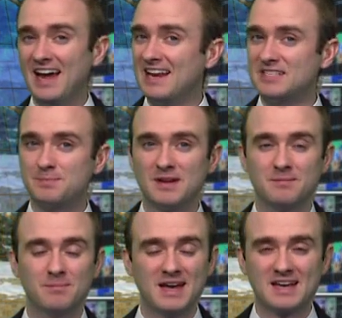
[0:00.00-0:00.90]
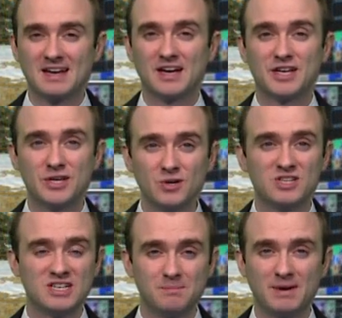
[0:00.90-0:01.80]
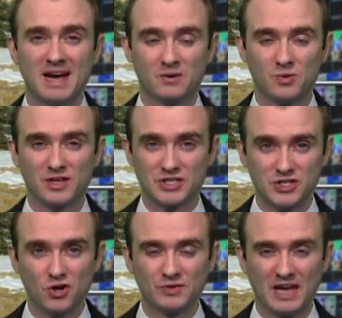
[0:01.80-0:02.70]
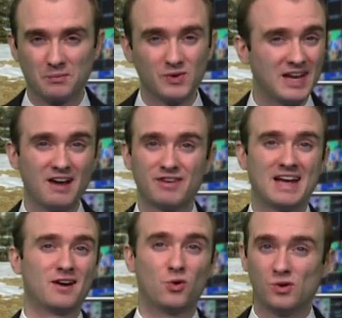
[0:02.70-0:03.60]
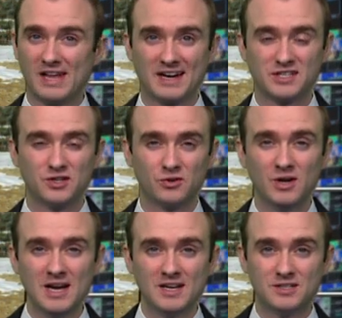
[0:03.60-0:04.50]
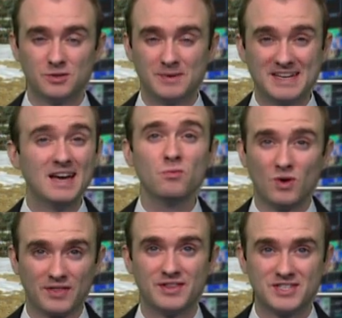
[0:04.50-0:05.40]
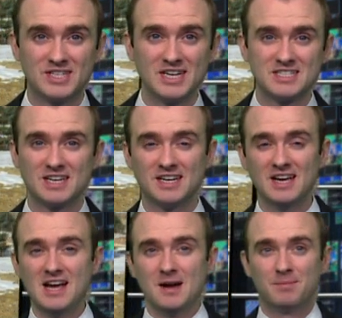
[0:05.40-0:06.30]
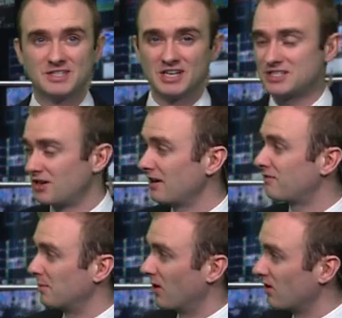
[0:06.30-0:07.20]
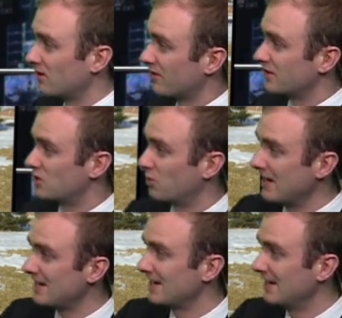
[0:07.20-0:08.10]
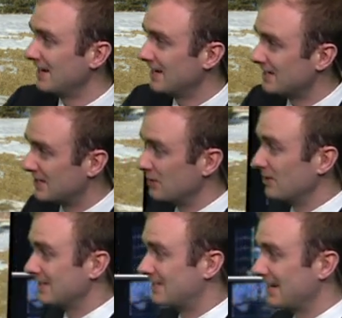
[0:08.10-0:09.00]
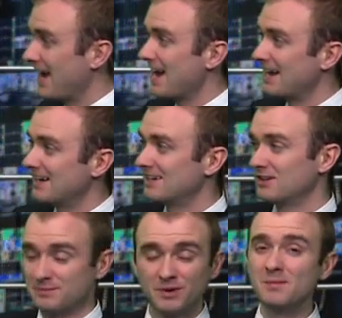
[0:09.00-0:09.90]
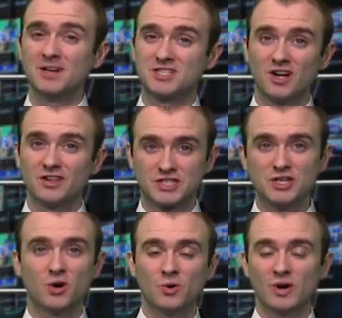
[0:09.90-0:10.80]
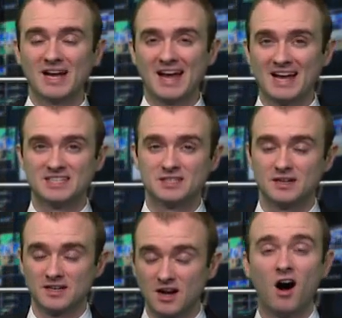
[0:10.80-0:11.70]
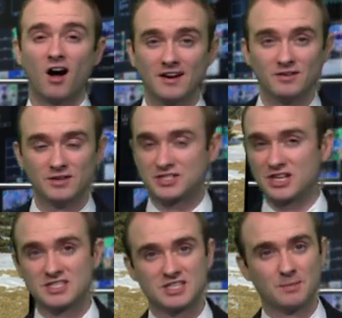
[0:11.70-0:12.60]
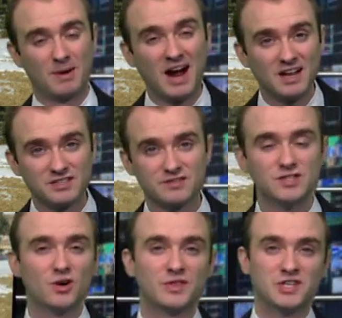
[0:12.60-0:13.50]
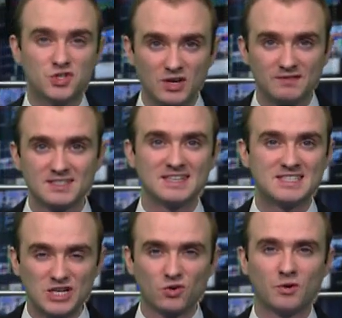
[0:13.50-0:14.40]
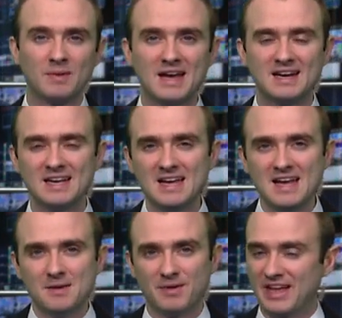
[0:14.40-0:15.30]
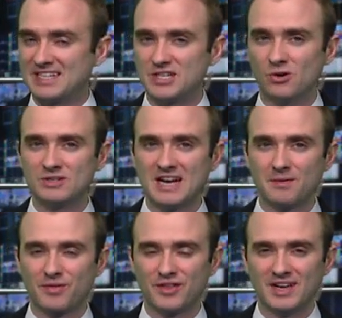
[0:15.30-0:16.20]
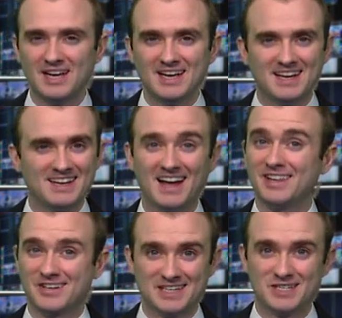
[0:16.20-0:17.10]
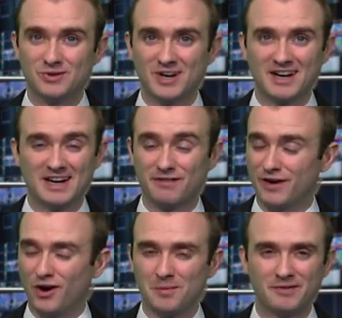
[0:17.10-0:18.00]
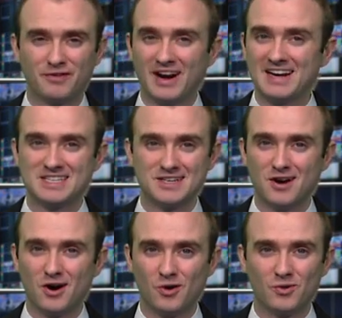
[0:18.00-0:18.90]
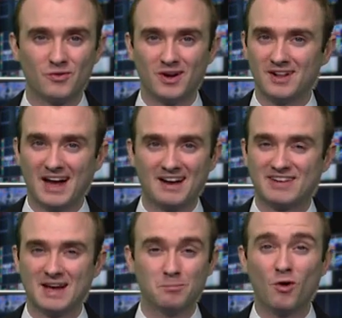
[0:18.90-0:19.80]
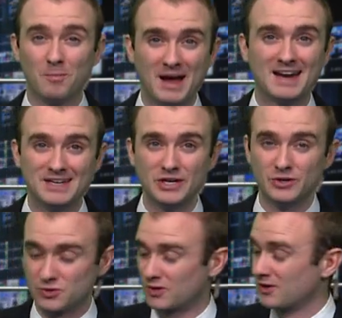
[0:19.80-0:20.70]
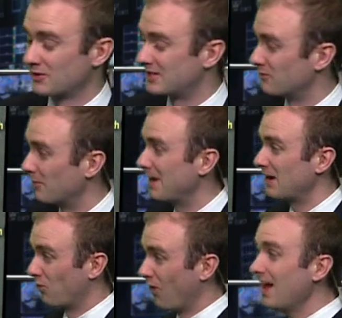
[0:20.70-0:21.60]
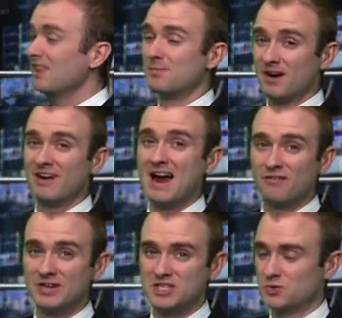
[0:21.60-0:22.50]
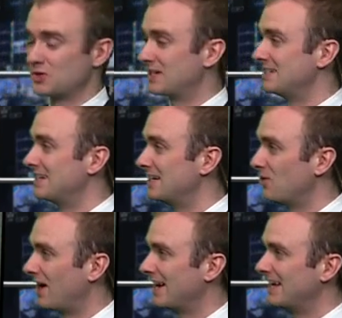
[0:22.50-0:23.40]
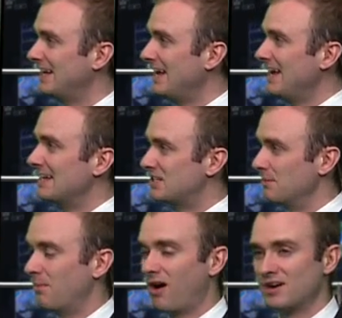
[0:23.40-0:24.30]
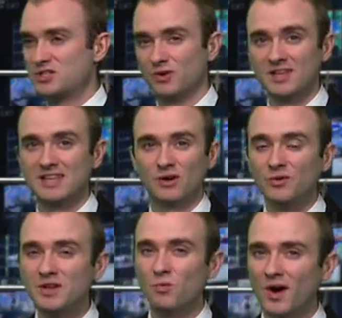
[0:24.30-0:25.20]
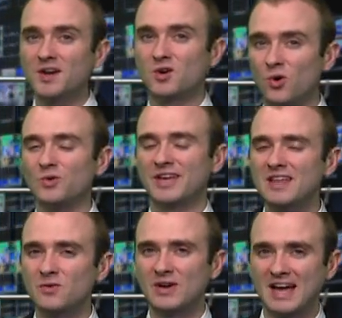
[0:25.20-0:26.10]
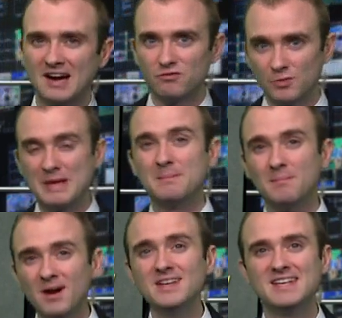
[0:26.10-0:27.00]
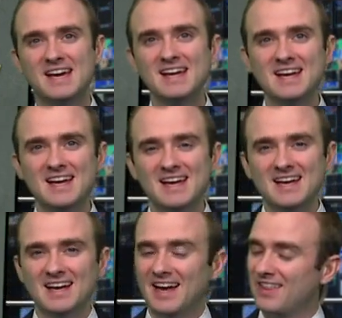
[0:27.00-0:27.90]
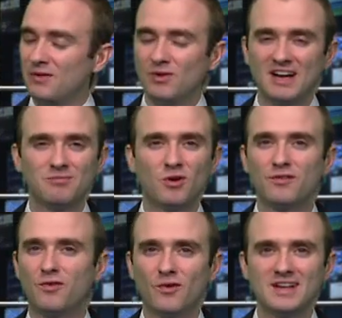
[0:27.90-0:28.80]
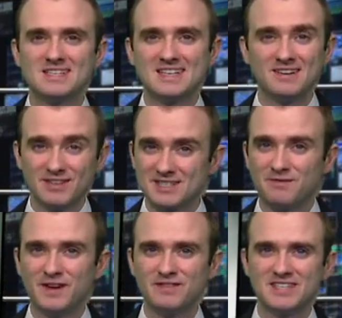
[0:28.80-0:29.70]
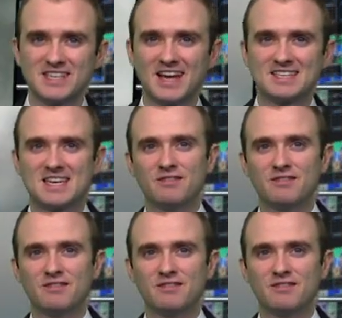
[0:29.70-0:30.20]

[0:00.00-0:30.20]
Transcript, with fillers: and it's been making a huge impact with the snow that we haven't had a whole lot of snow to begin with this season. But just starting from earlier this week to today, pretty much all the snow has gone. It's just the piles of snow, the drifts that still remain, but that snow depth, not looking too good. And if you're hoping for any snow, well, I've got more bad news. We're going to remain well above average as we continue on in to March. Really, the only one cold day that we have will be Monday. And then we'll have more 40s and even some 50s in that